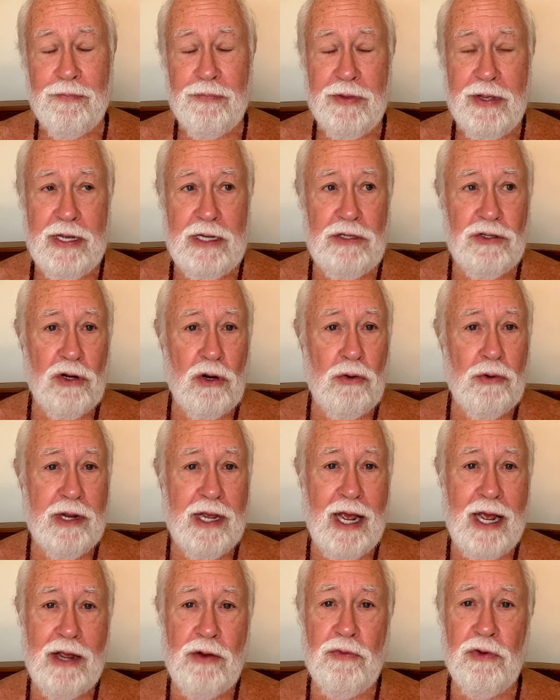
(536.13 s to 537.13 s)
he's
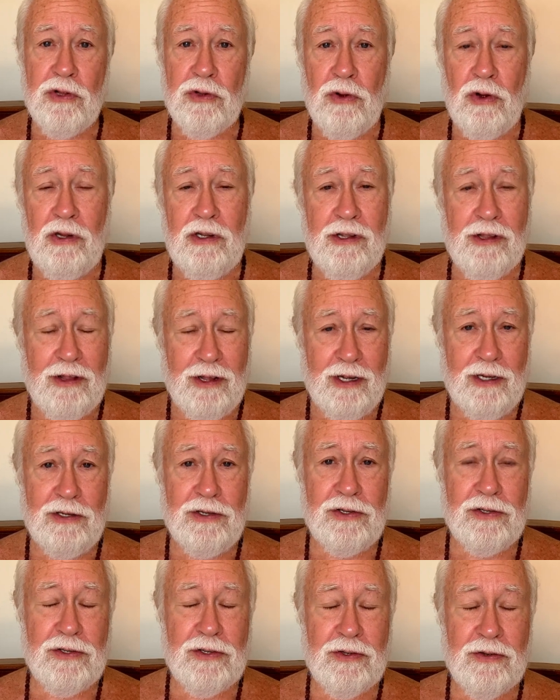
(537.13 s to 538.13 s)
okay with all of
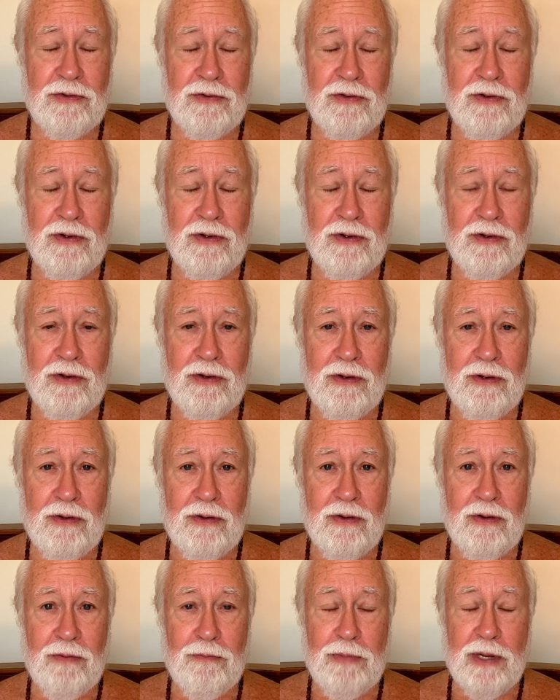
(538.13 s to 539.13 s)
this
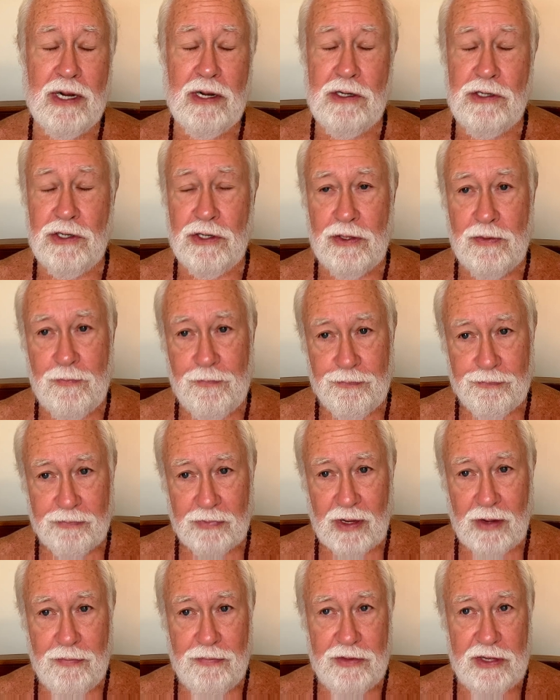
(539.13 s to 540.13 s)
because
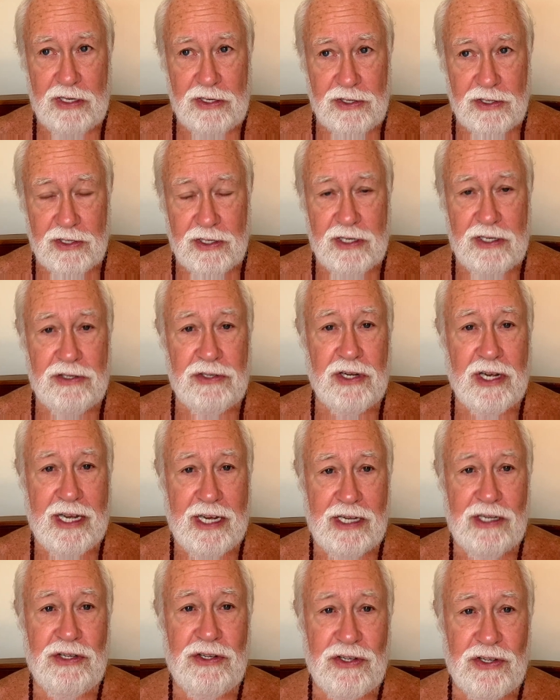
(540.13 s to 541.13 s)
this is
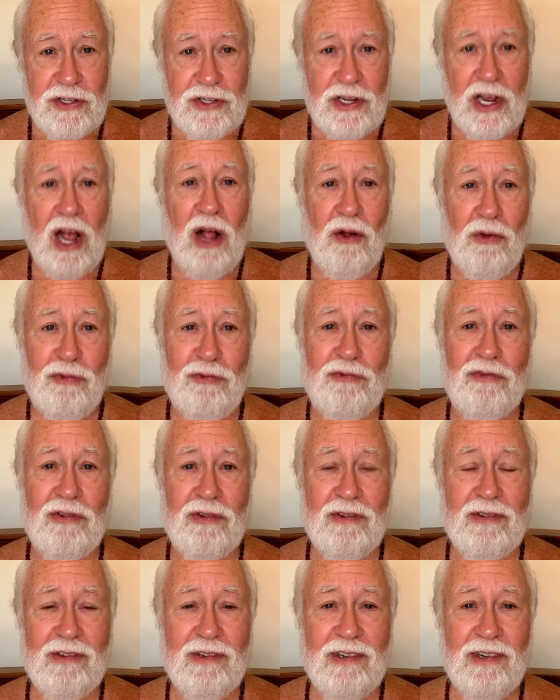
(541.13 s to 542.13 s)
his self.
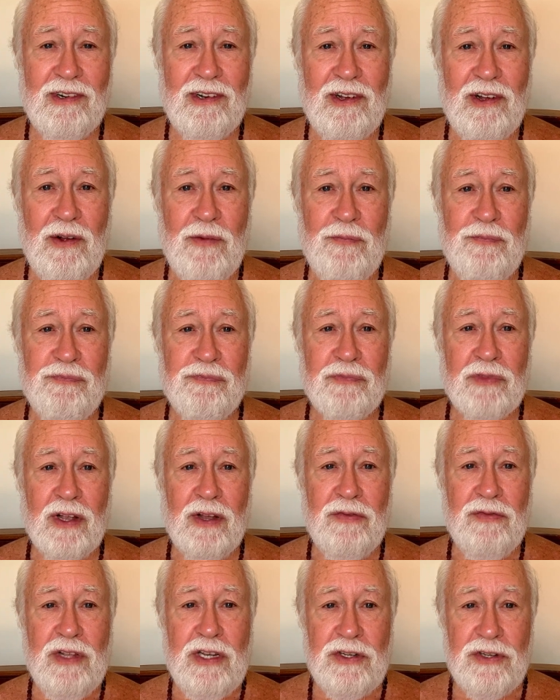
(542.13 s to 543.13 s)

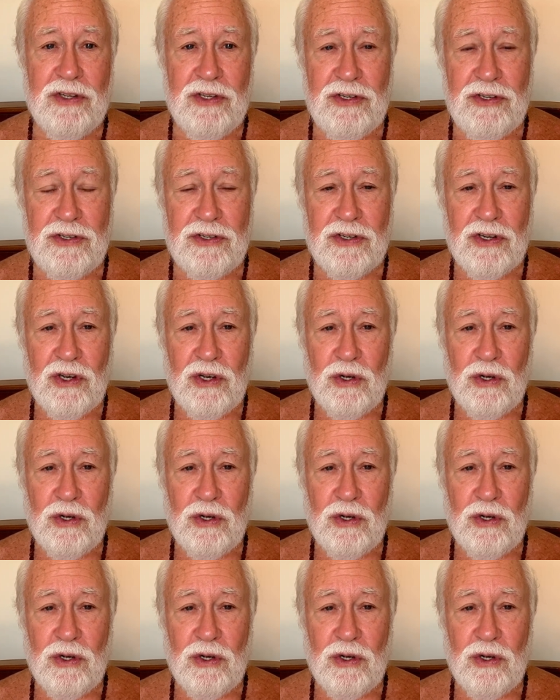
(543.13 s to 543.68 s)
This is